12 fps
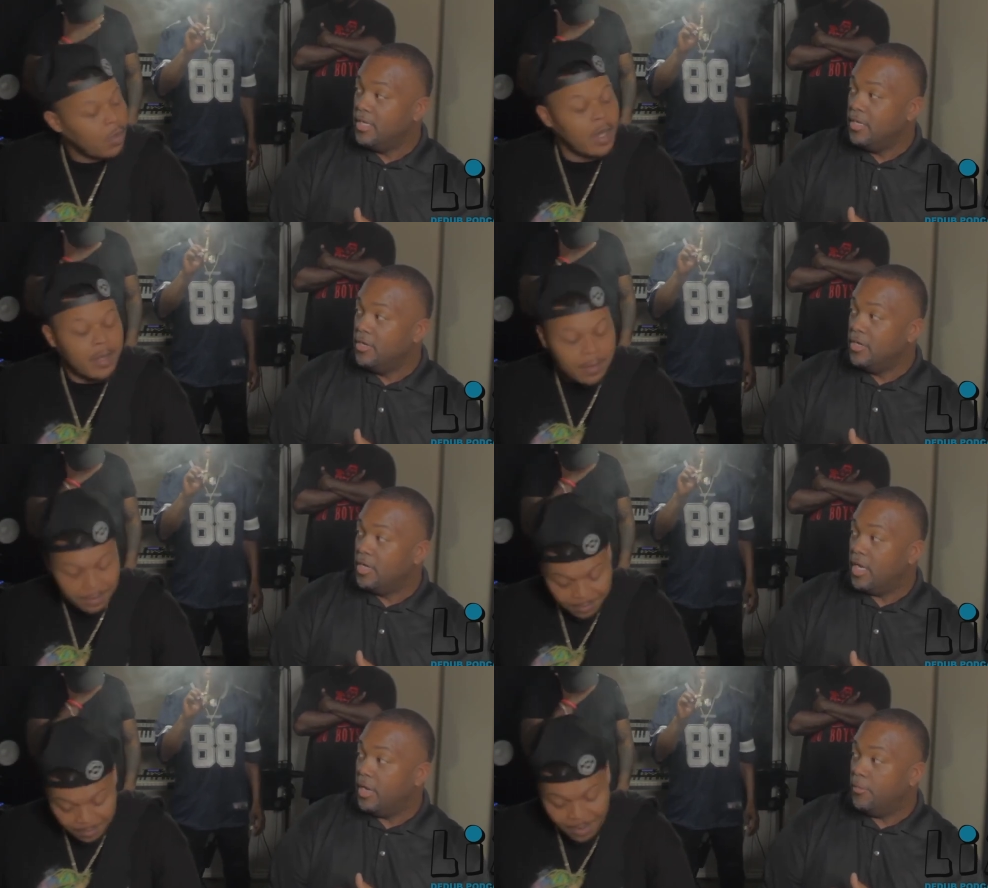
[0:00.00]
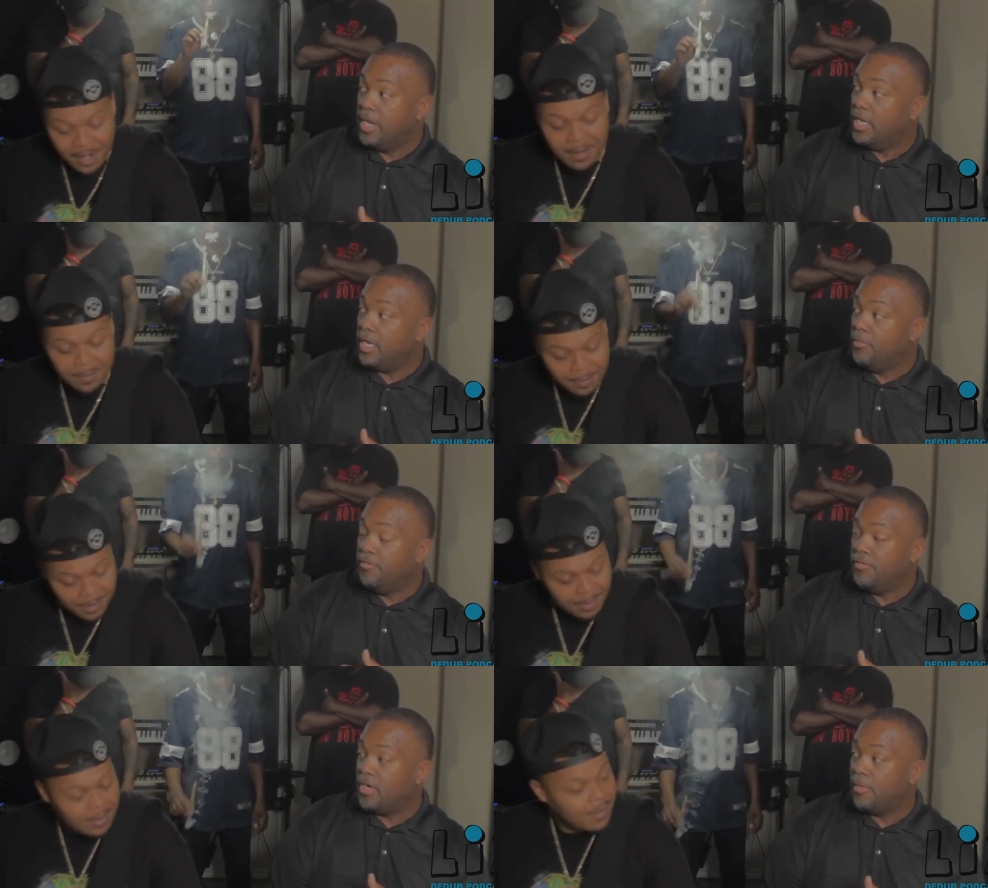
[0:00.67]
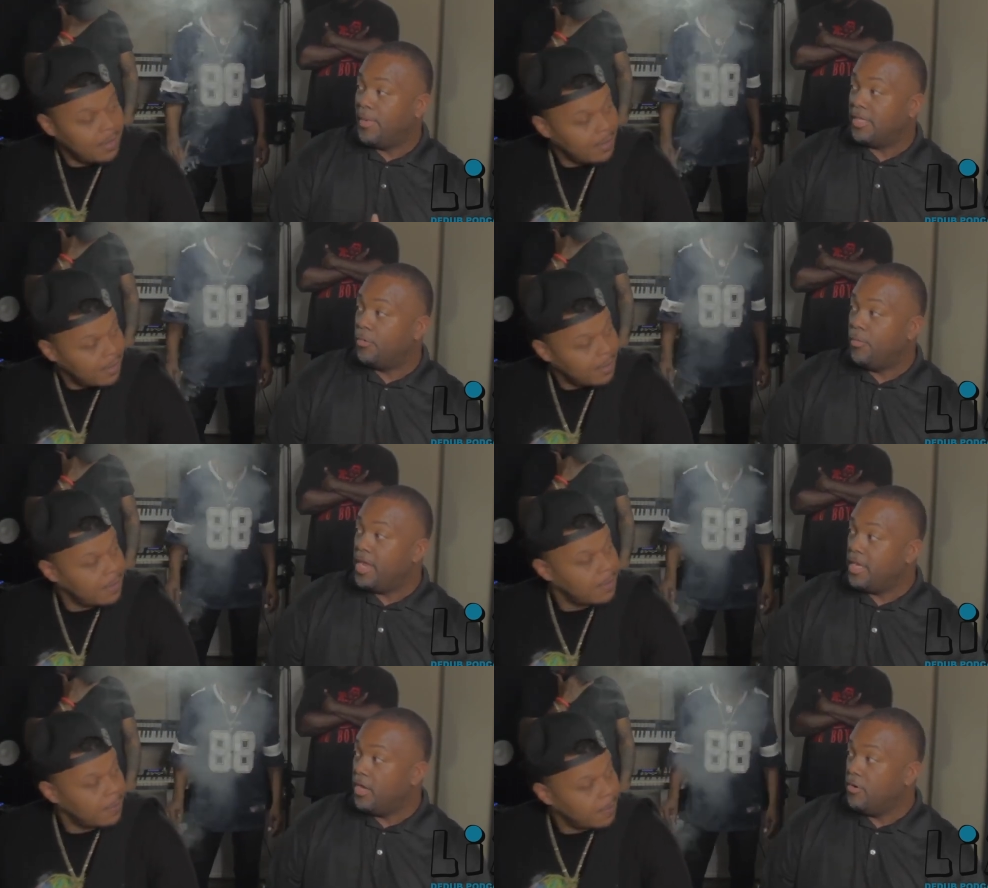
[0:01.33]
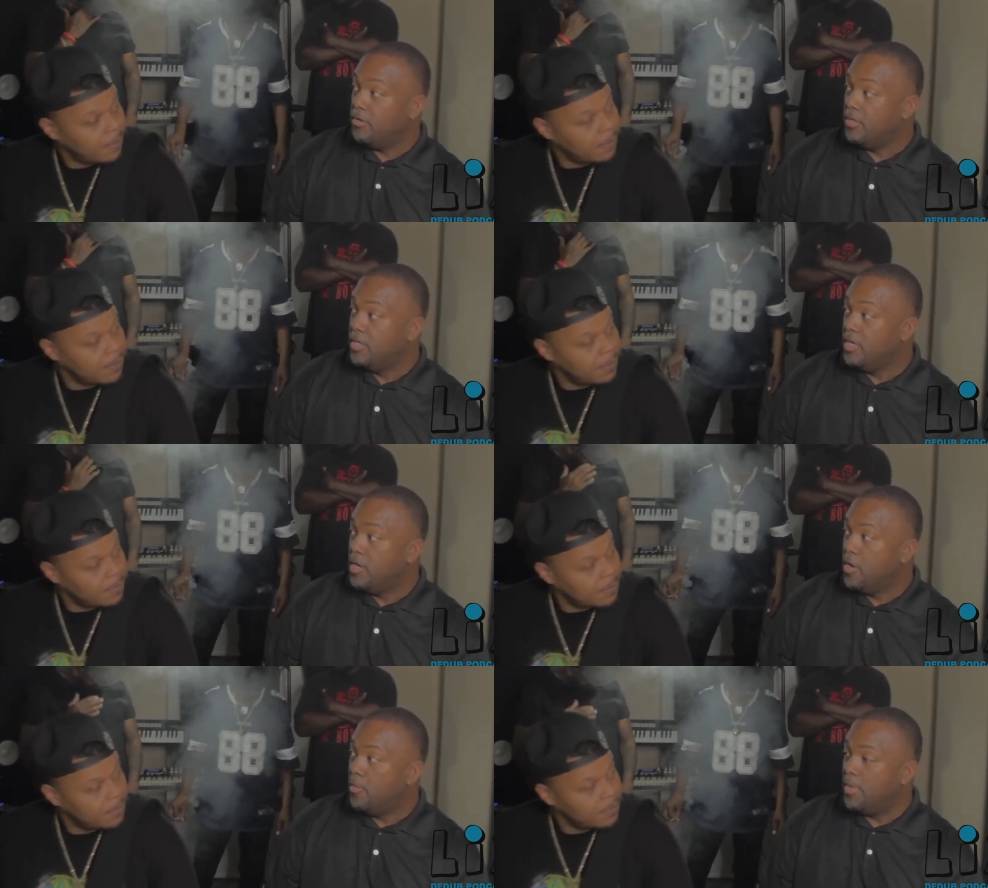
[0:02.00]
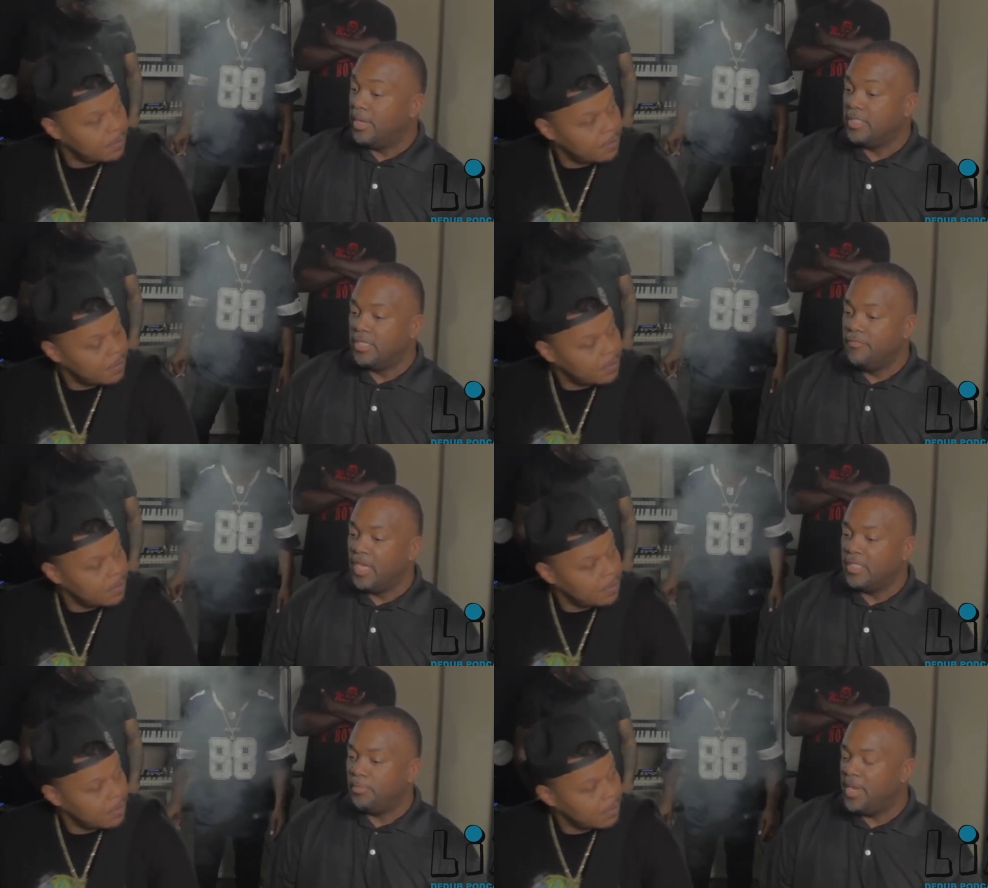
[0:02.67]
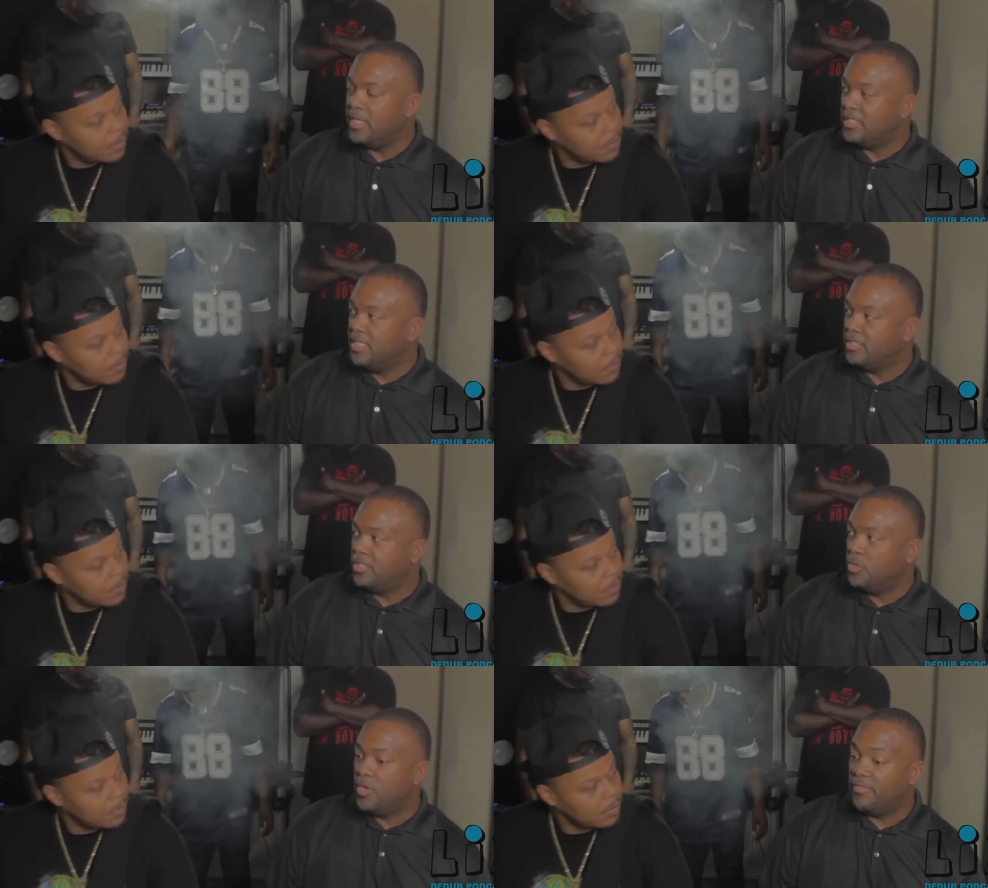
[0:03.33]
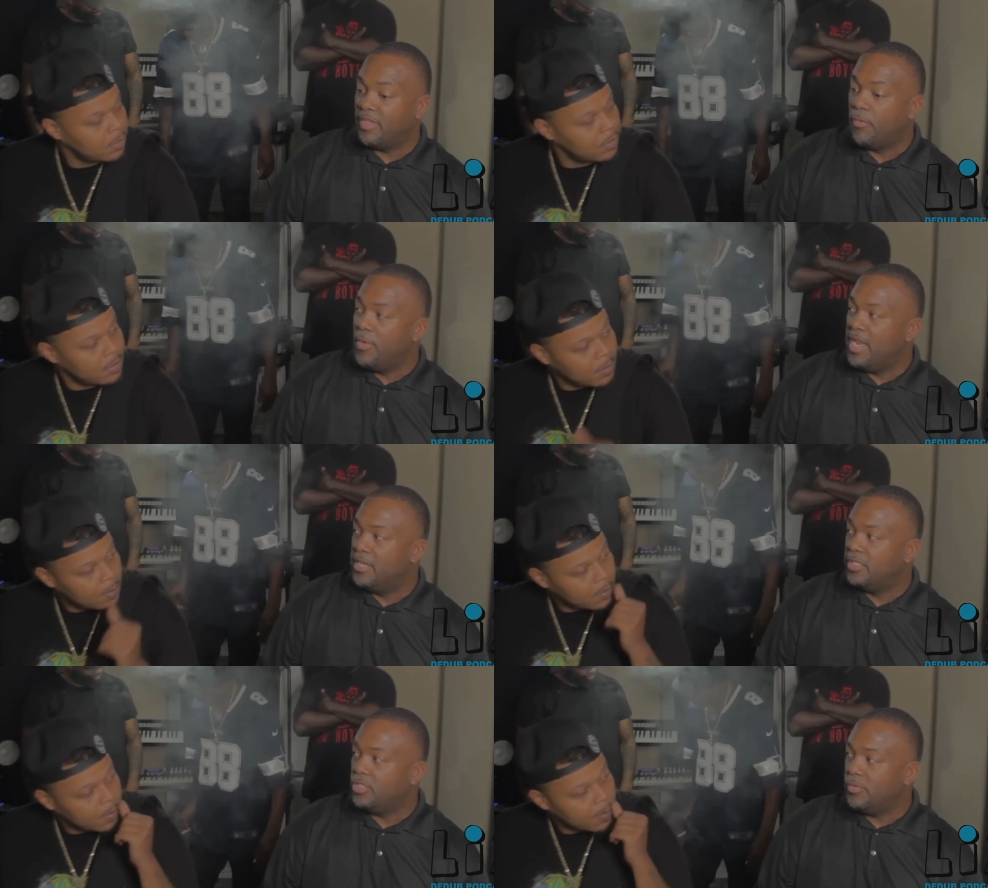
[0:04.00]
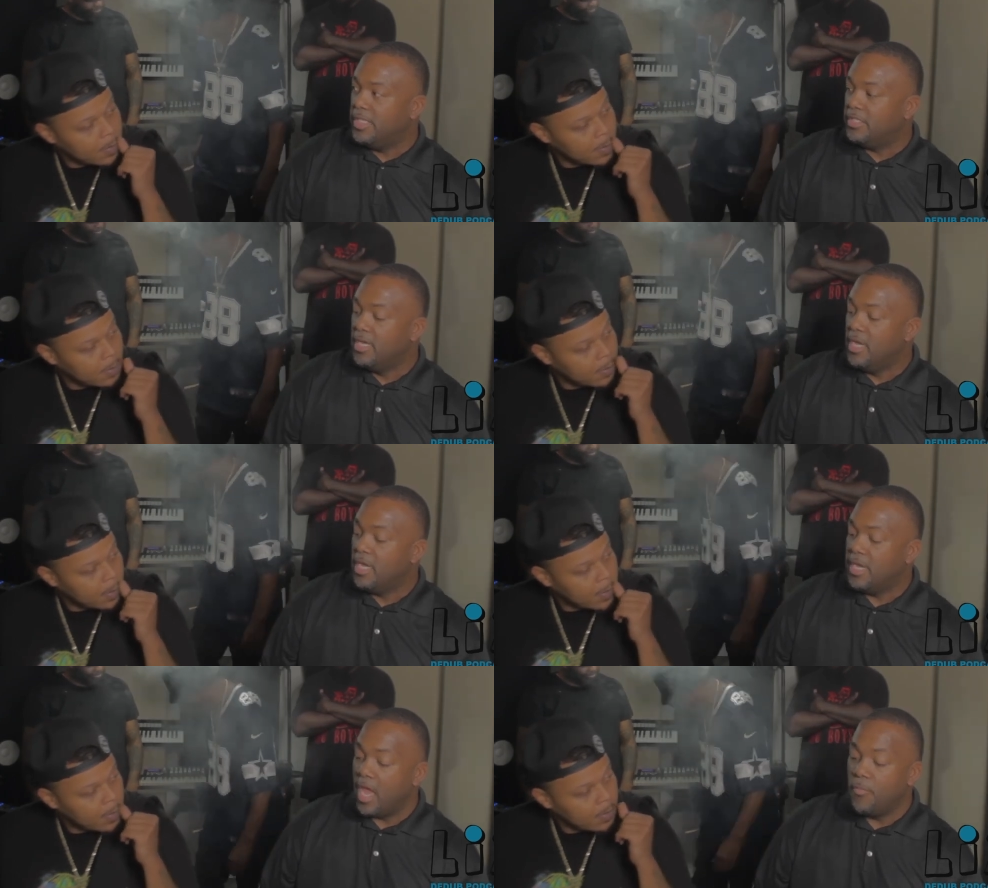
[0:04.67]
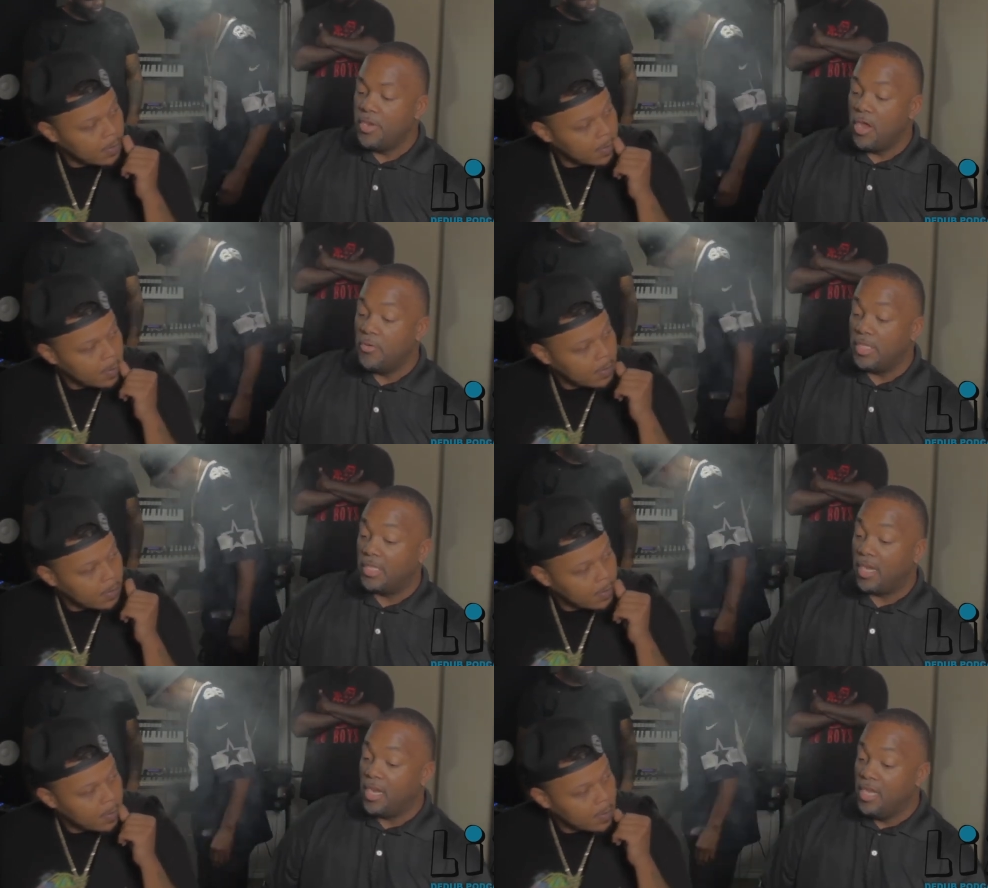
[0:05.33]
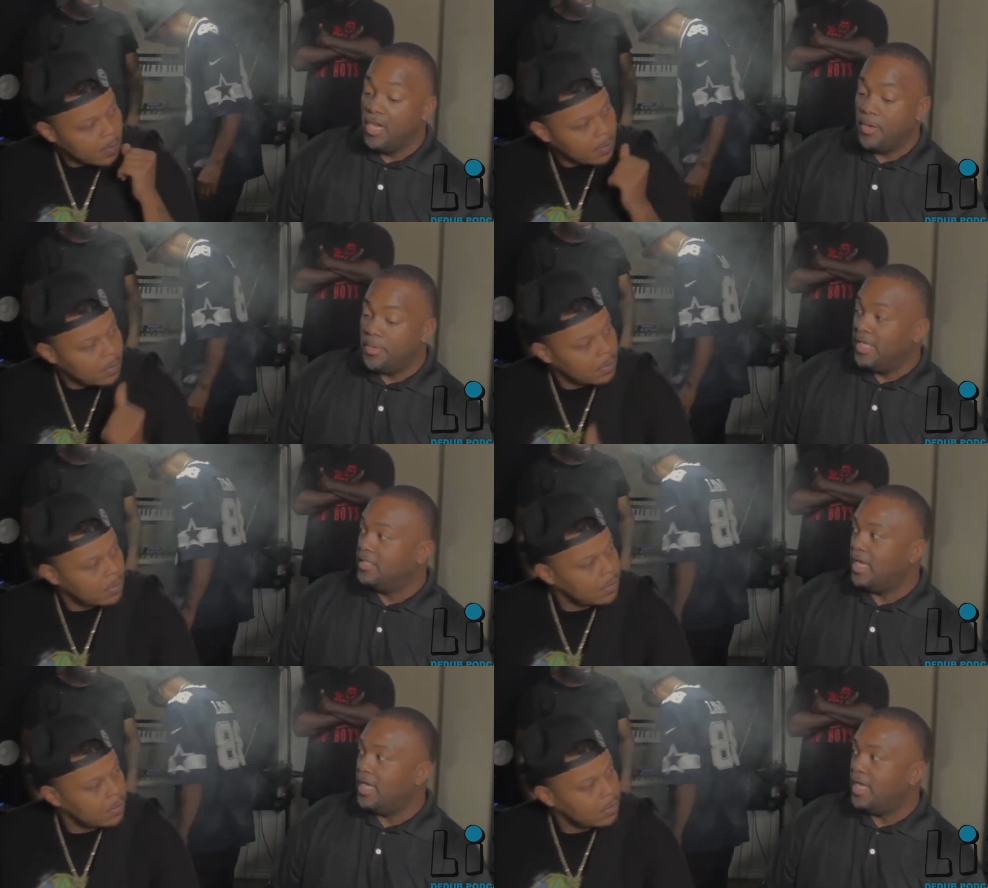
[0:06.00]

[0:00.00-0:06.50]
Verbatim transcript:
Speaker 1: Right, right. We didn't give a fuck about the radio because if niggas pay attention to it, if they really in the streets, they would know that the club